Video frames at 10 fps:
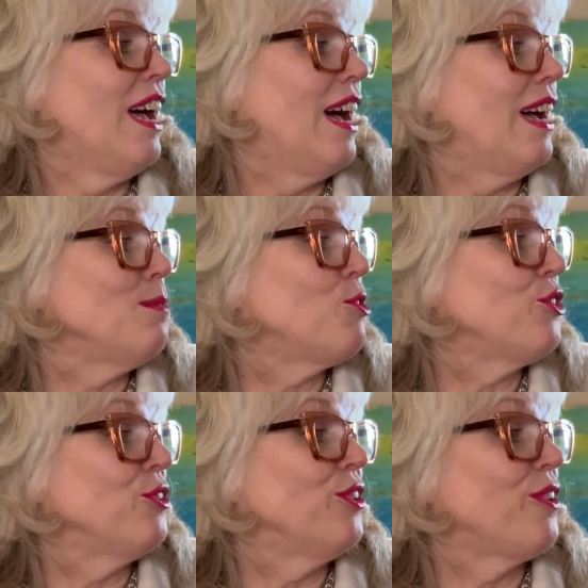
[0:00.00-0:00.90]
I'm
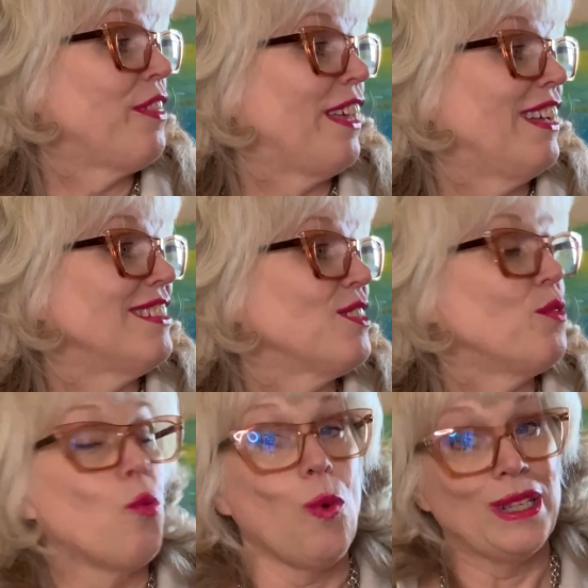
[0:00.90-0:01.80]
sure that
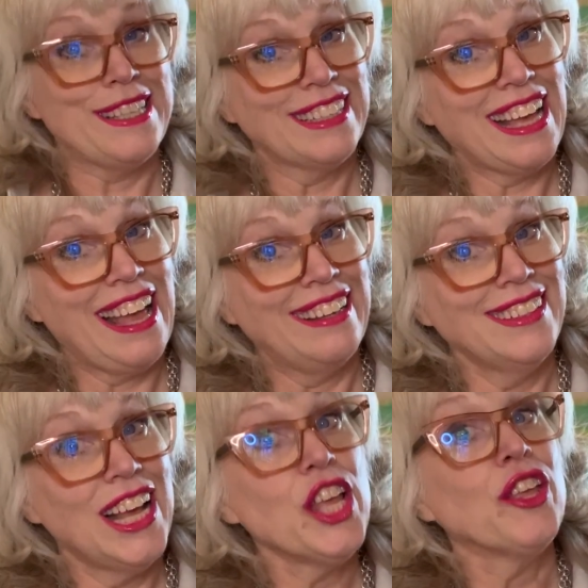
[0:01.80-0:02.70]
once again,
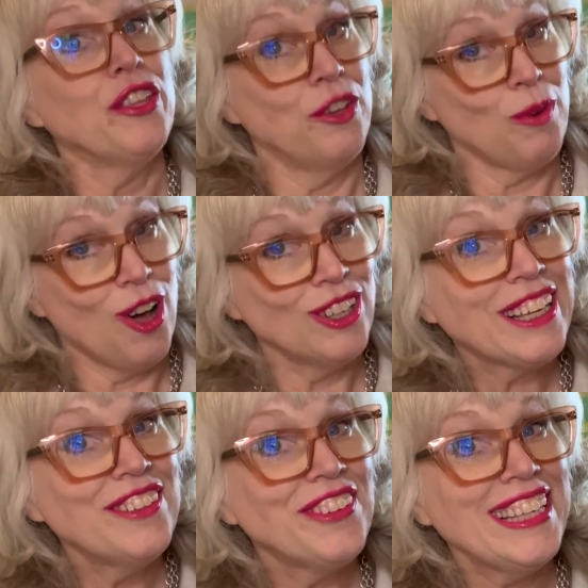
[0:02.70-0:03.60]
you all
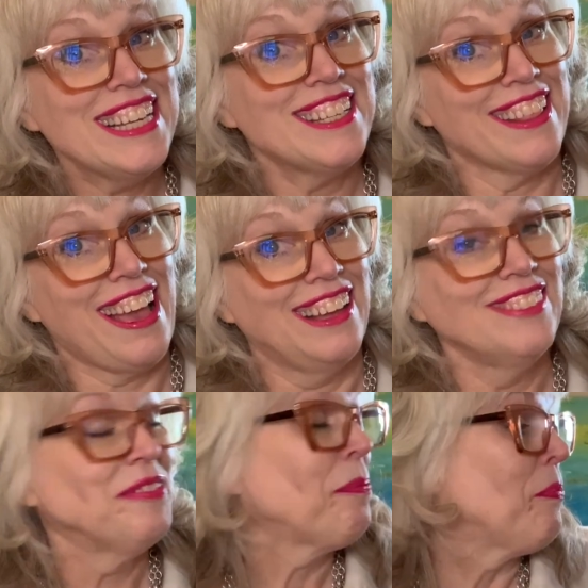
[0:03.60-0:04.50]
can relate to that.
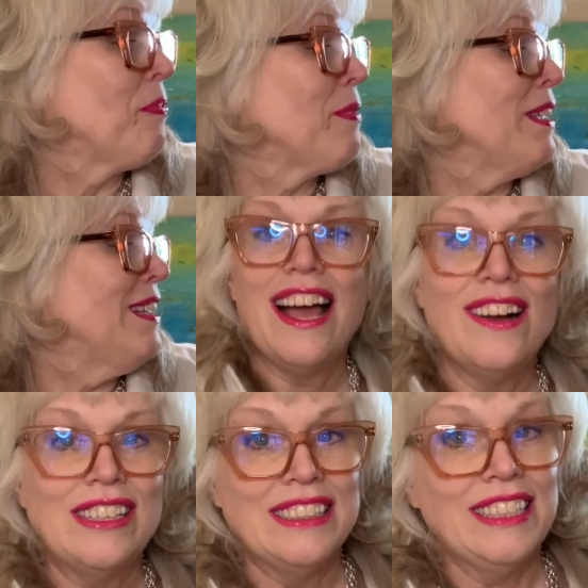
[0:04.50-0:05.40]

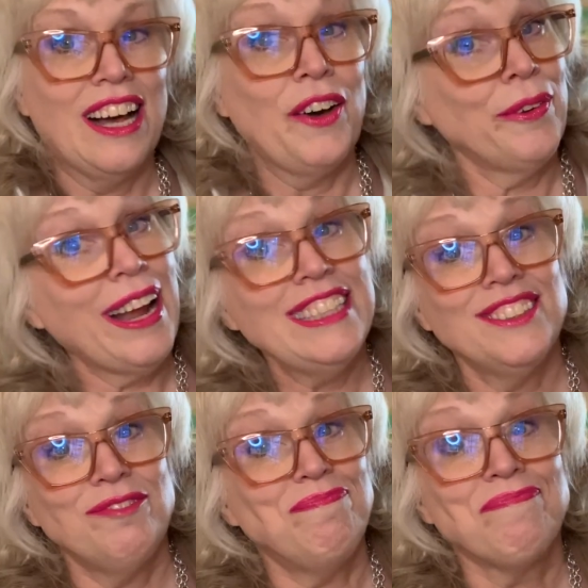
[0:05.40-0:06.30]
All right,
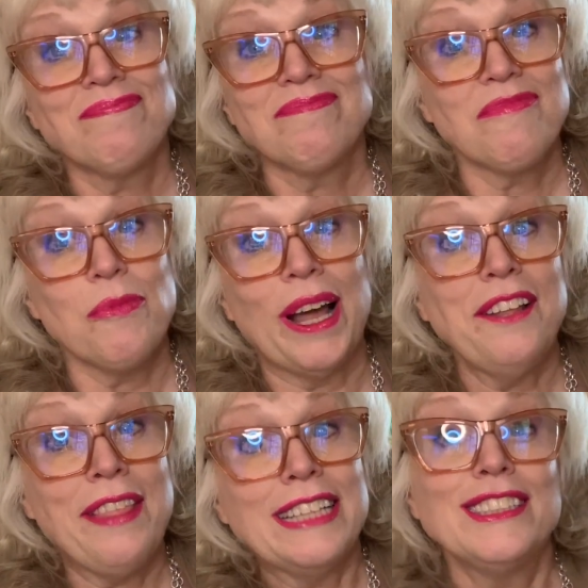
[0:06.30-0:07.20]
well,
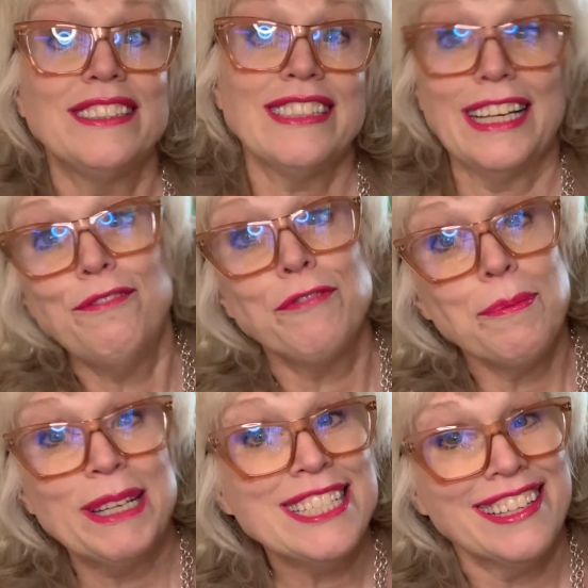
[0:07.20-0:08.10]
that's it for
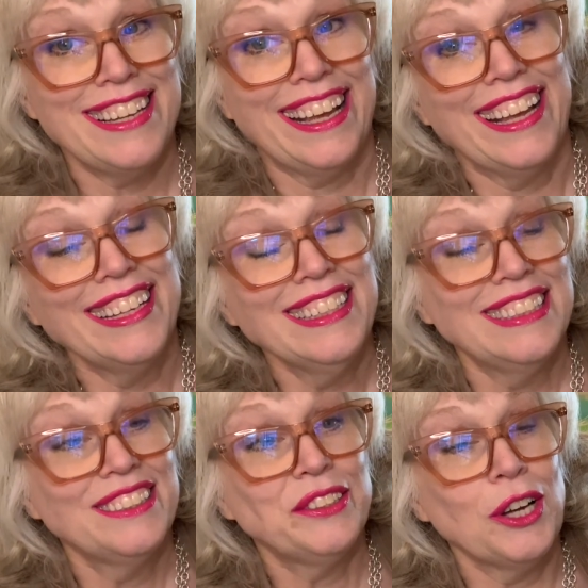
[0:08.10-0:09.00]
me today.
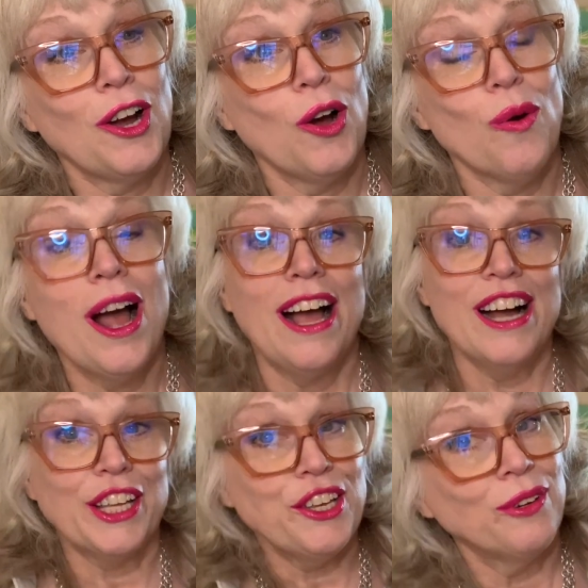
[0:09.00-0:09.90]
So
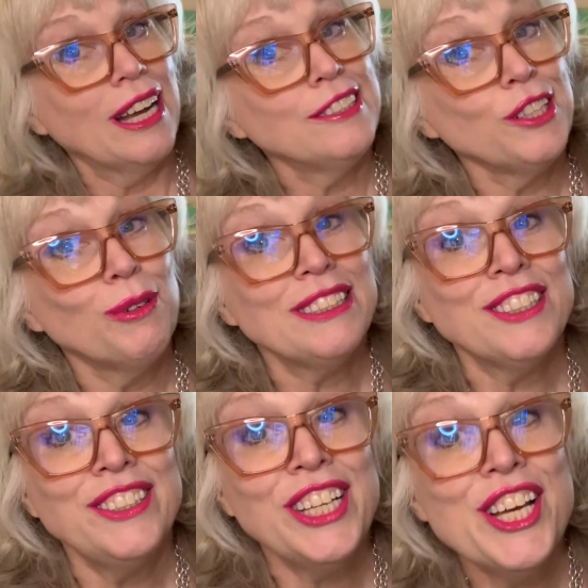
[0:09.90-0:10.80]
you guys know what to
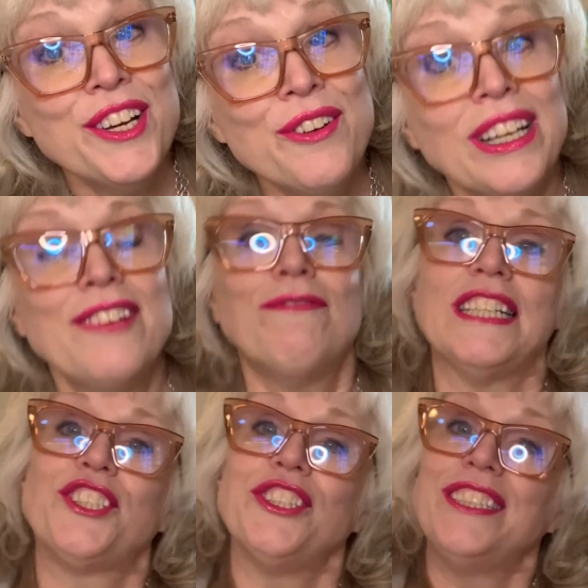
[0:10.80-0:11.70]
do.
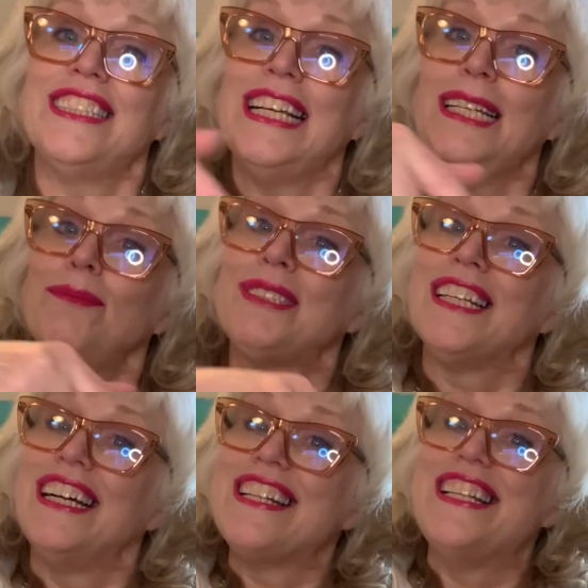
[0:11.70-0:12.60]
Confess your seams
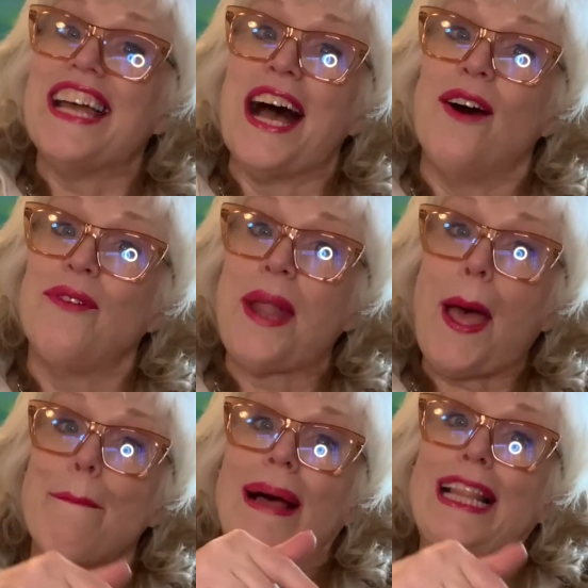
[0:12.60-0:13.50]
down
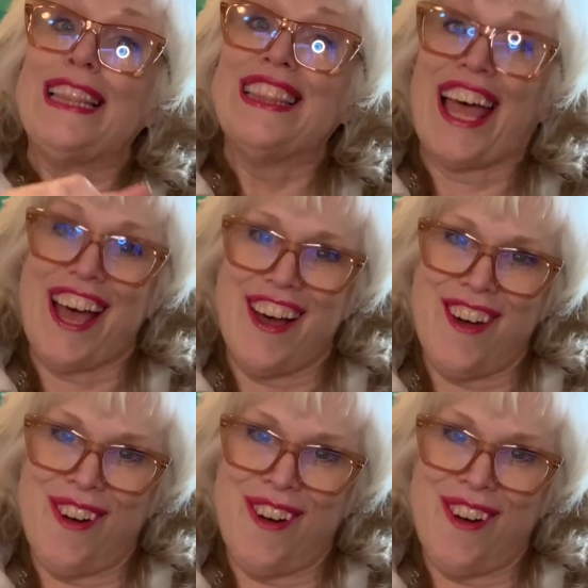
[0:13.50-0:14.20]
below.